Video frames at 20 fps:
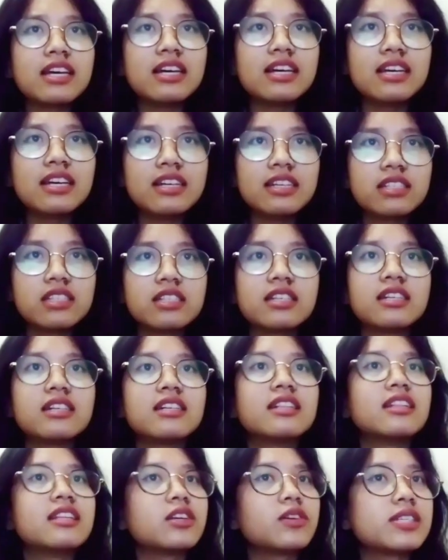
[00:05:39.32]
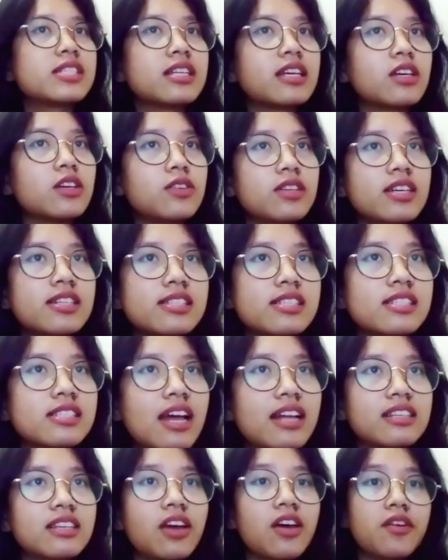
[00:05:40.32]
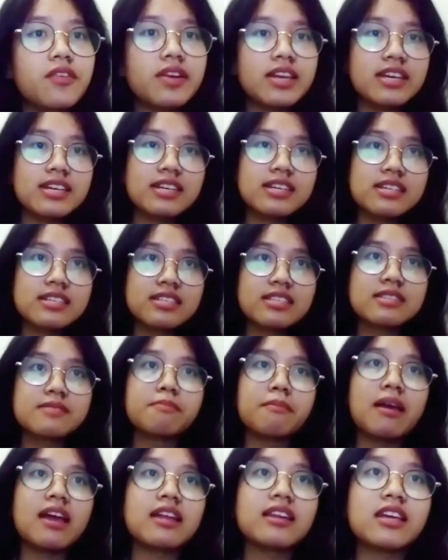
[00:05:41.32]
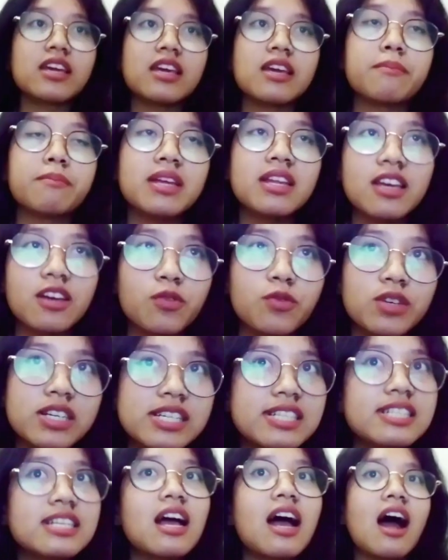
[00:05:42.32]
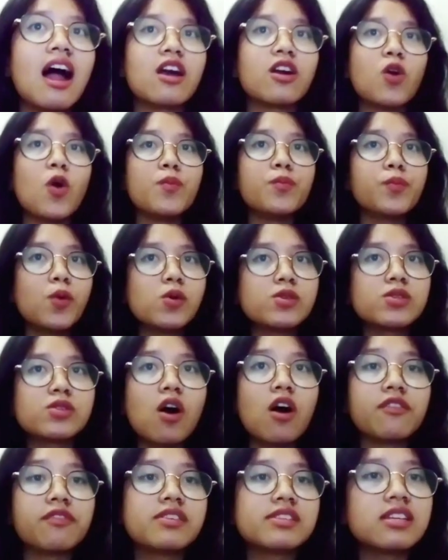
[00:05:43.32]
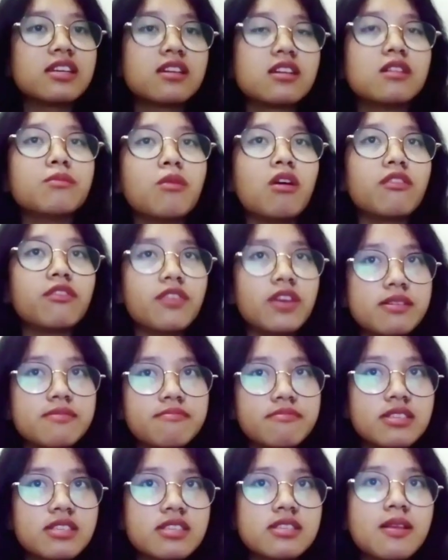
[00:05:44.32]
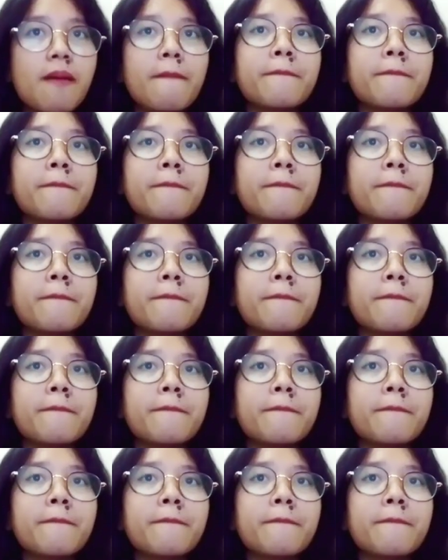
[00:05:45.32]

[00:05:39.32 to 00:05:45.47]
each linguistic unit that carries many meaning words are composed of single morphemes.